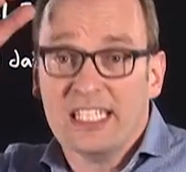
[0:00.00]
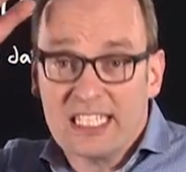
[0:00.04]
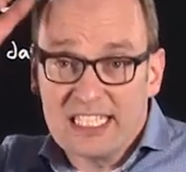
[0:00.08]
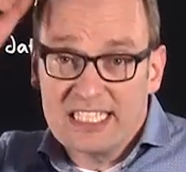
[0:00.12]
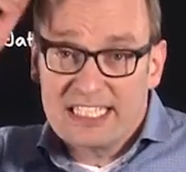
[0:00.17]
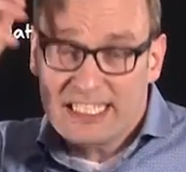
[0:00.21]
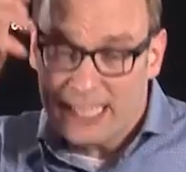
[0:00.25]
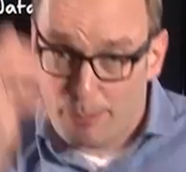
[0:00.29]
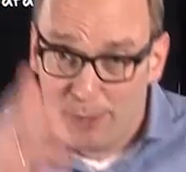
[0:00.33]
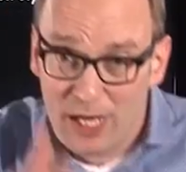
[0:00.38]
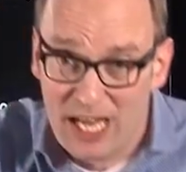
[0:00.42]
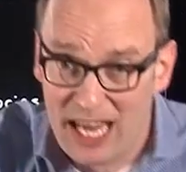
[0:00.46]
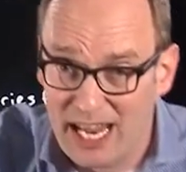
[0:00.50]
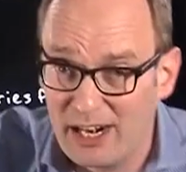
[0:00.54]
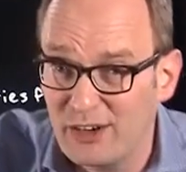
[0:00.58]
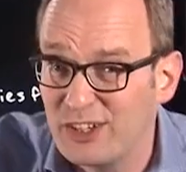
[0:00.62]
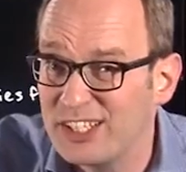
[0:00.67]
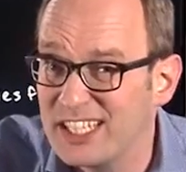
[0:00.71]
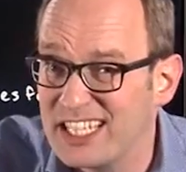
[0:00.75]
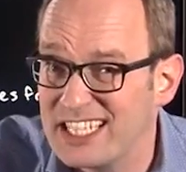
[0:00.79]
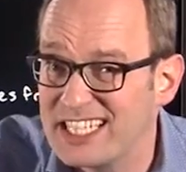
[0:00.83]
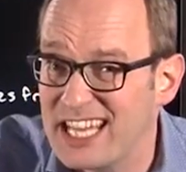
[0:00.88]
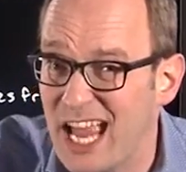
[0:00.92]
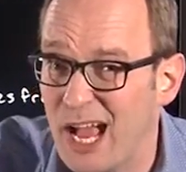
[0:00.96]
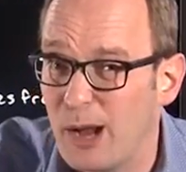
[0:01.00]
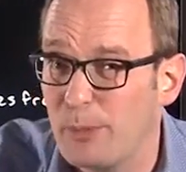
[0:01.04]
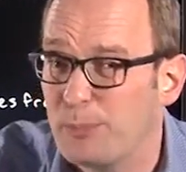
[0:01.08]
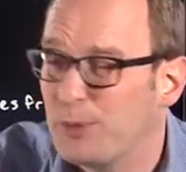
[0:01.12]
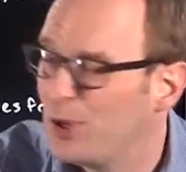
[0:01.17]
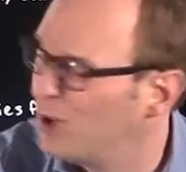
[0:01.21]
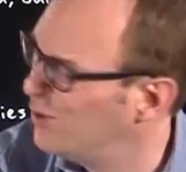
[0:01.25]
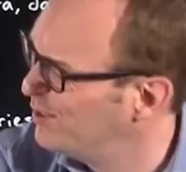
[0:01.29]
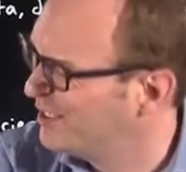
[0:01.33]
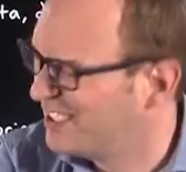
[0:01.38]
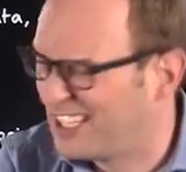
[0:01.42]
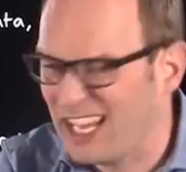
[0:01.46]
Similarities help
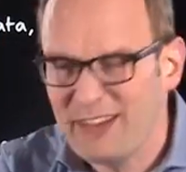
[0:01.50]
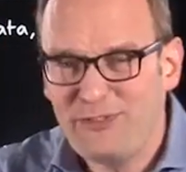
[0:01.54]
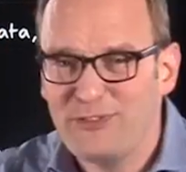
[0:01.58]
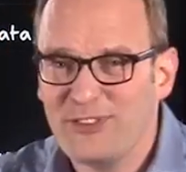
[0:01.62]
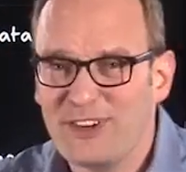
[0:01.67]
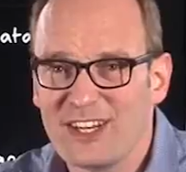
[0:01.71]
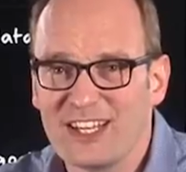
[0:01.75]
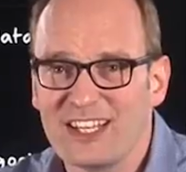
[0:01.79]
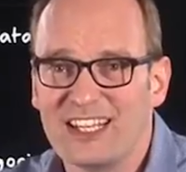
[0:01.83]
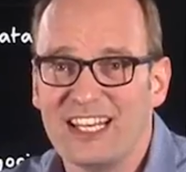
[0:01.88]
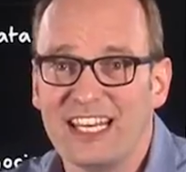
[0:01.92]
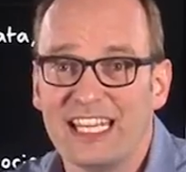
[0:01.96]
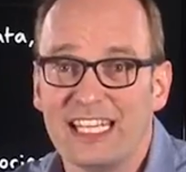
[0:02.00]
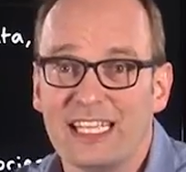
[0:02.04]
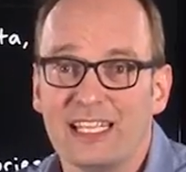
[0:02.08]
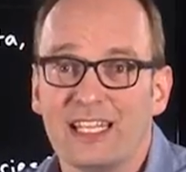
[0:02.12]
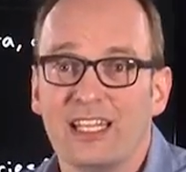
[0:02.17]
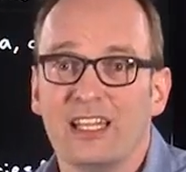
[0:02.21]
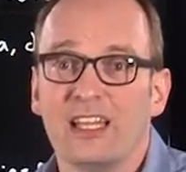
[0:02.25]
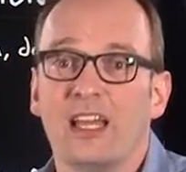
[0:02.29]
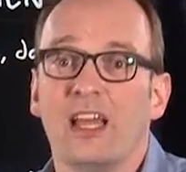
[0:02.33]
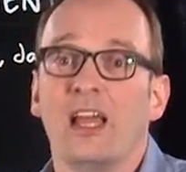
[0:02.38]
you, definitely.